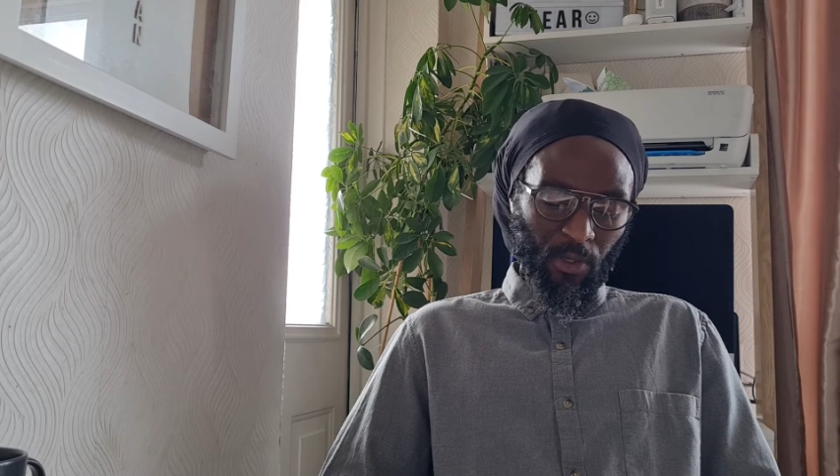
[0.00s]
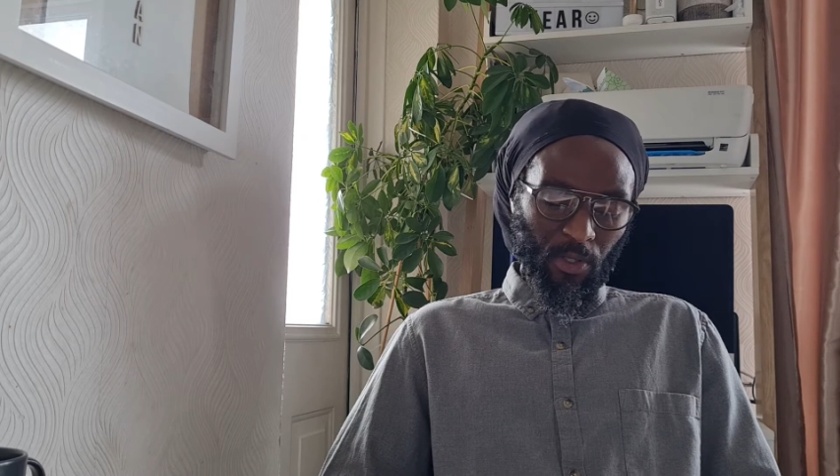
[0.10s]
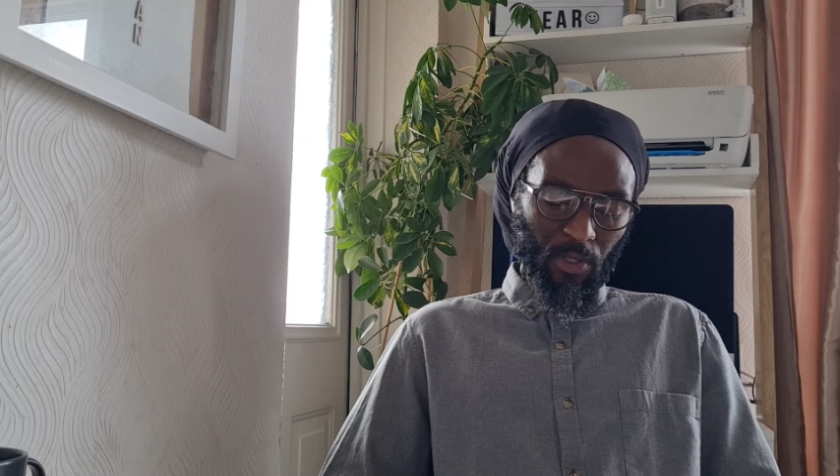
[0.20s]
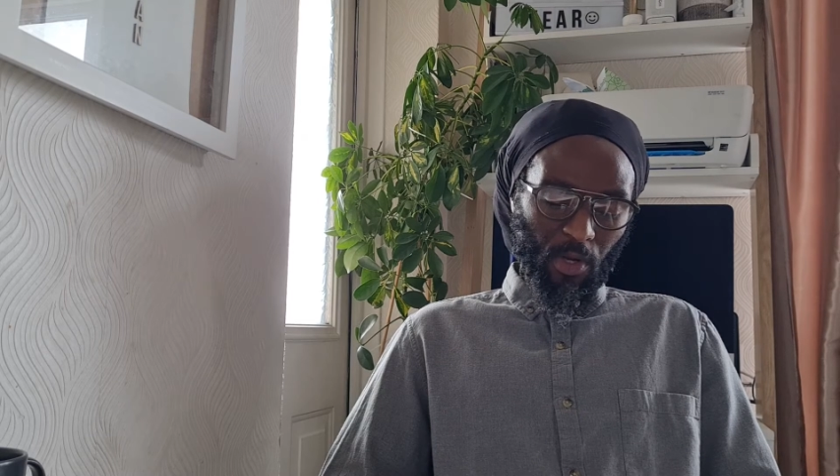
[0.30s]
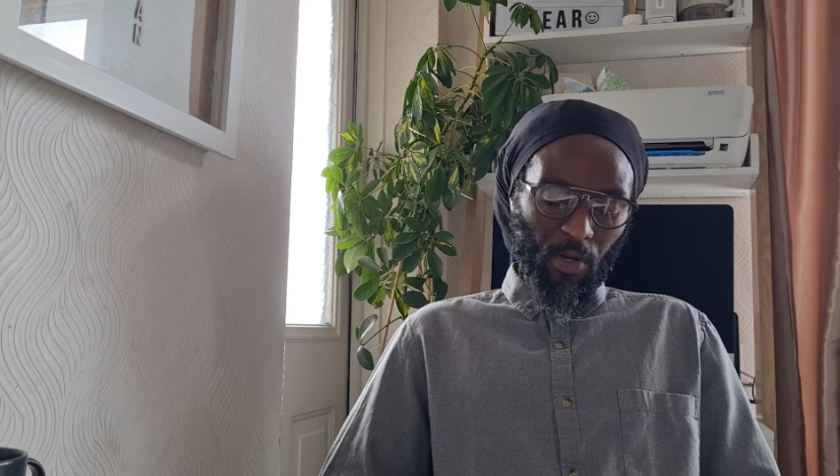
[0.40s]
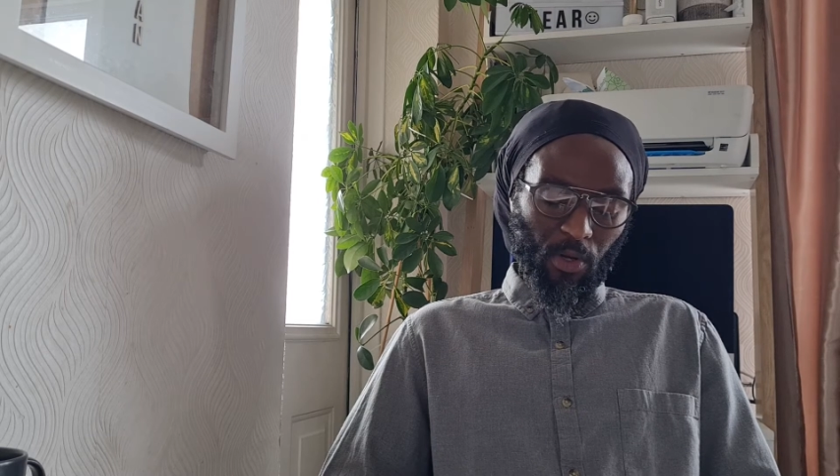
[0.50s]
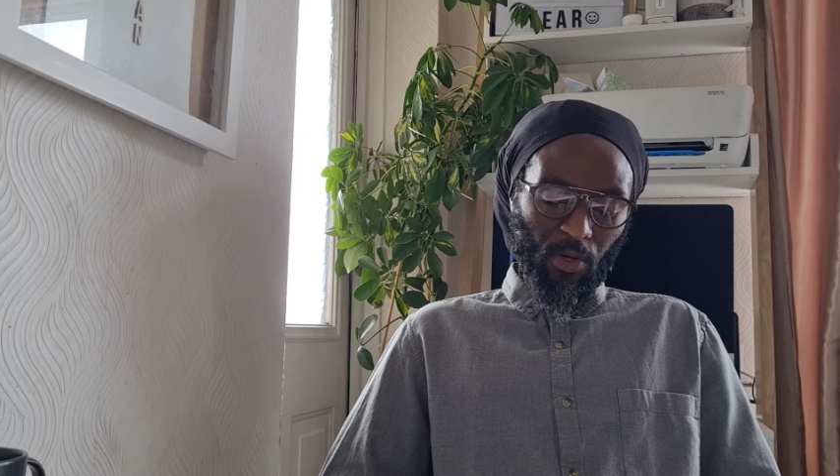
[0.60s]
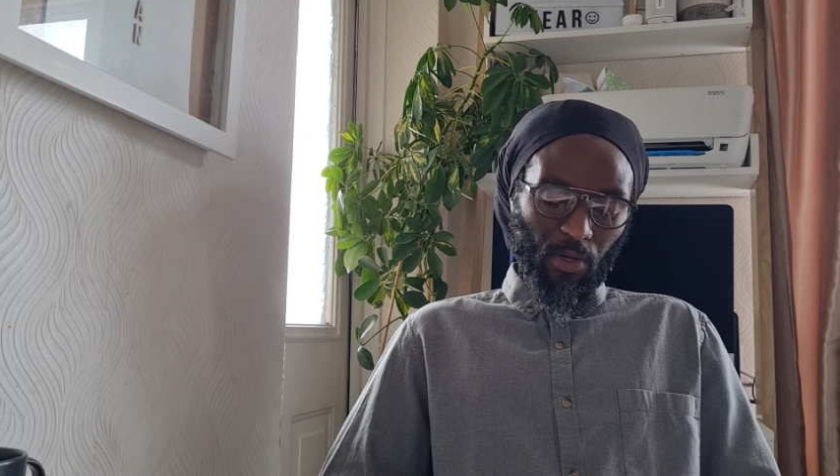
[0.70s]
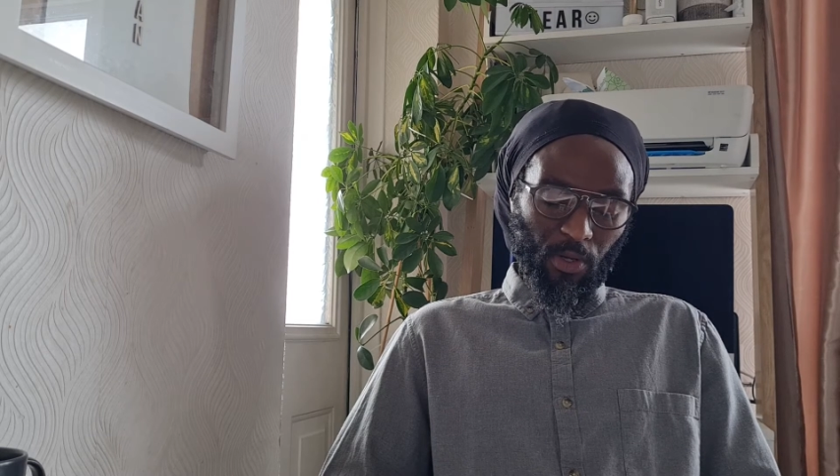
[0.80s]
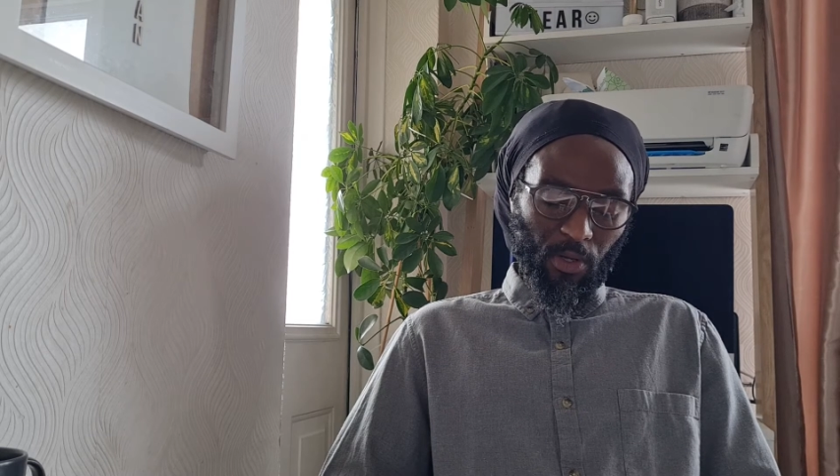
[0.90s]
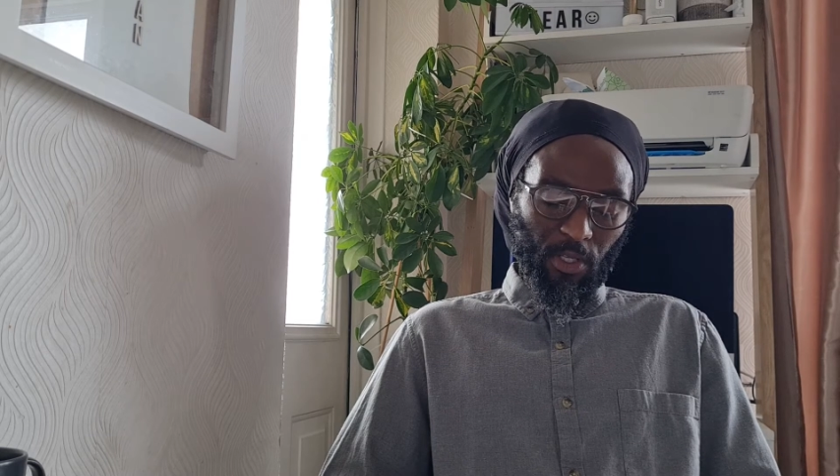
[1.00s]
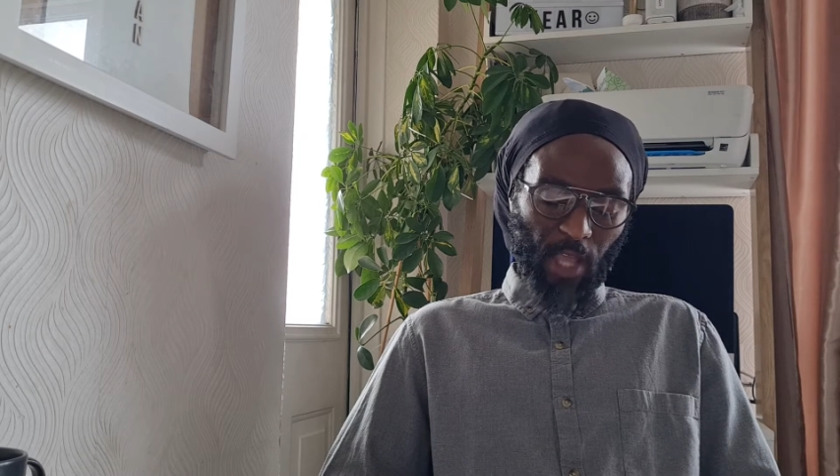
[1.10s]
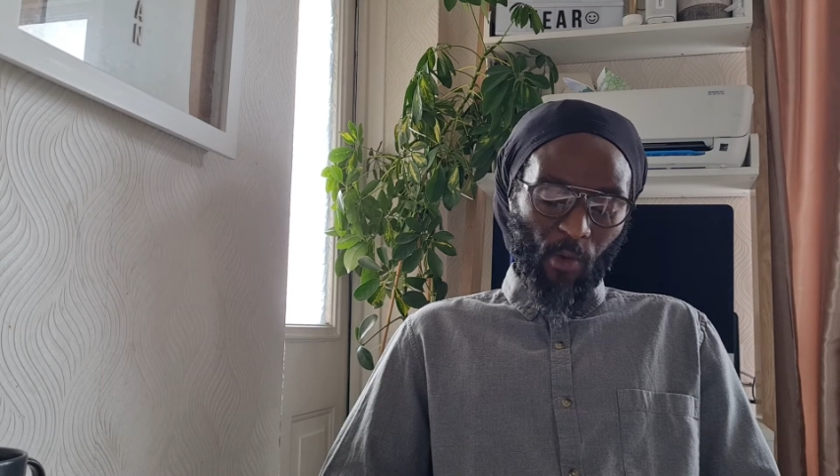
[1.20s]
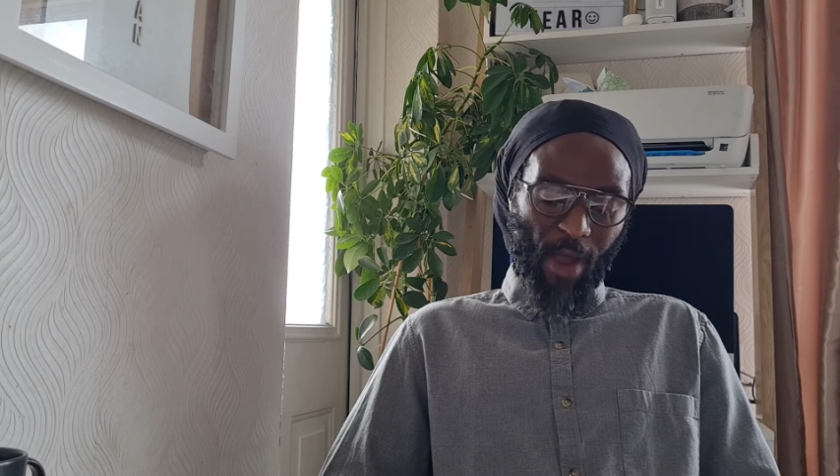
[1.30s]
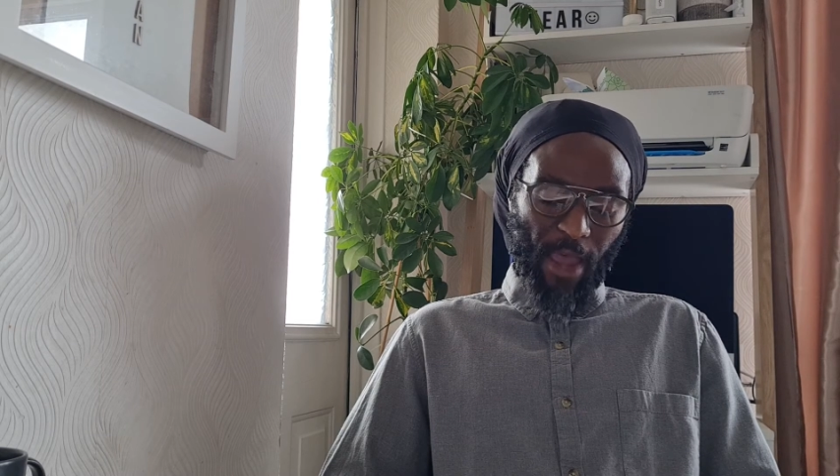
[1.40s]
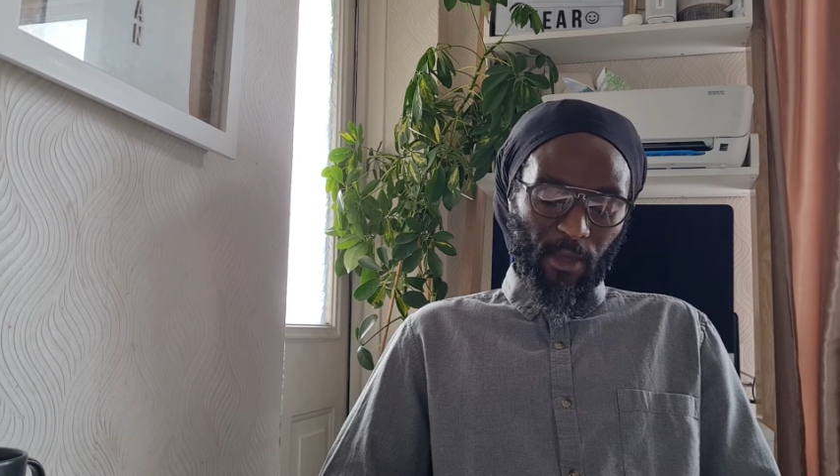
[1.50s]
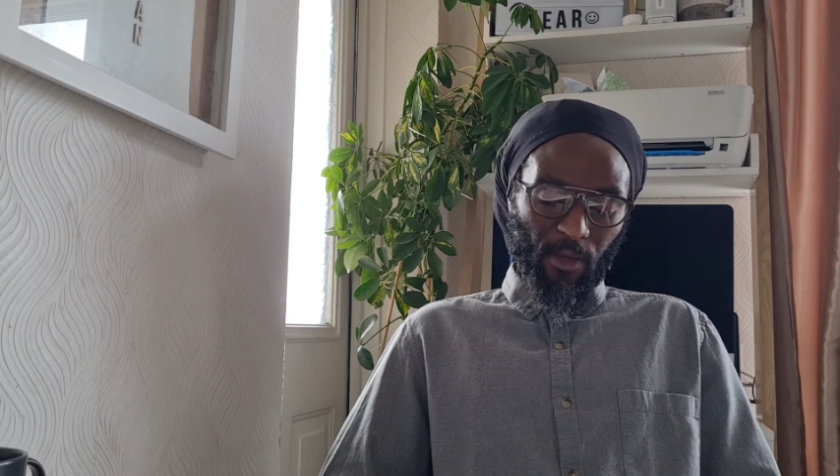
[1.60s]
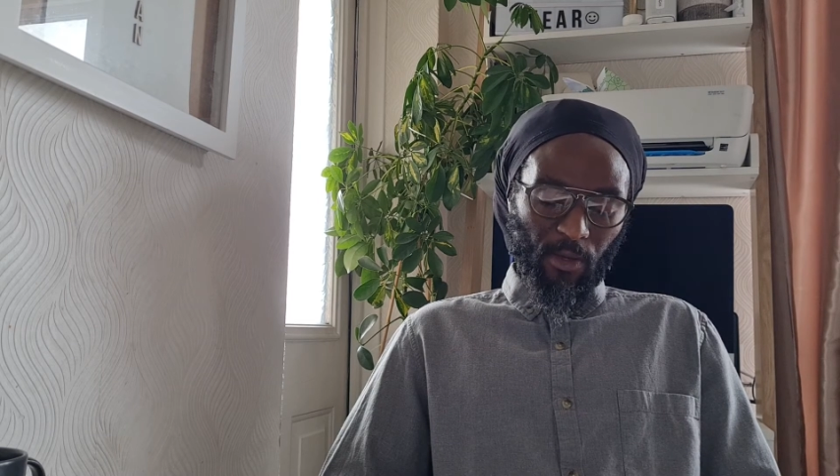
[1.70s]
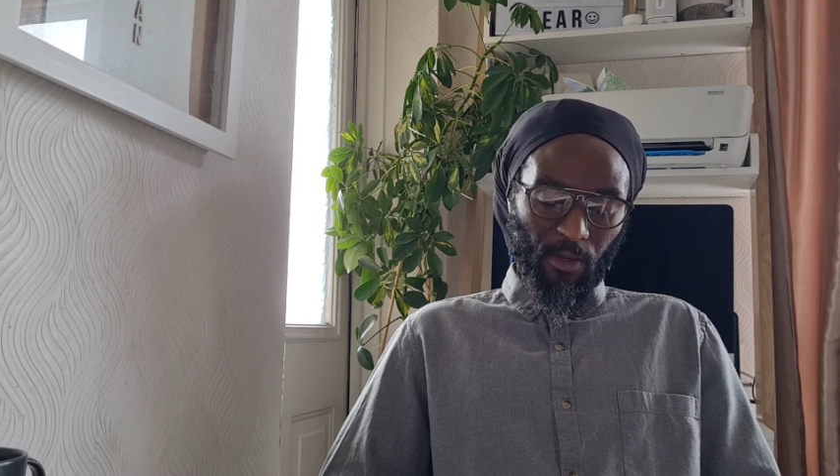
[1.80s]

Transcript: So, this is why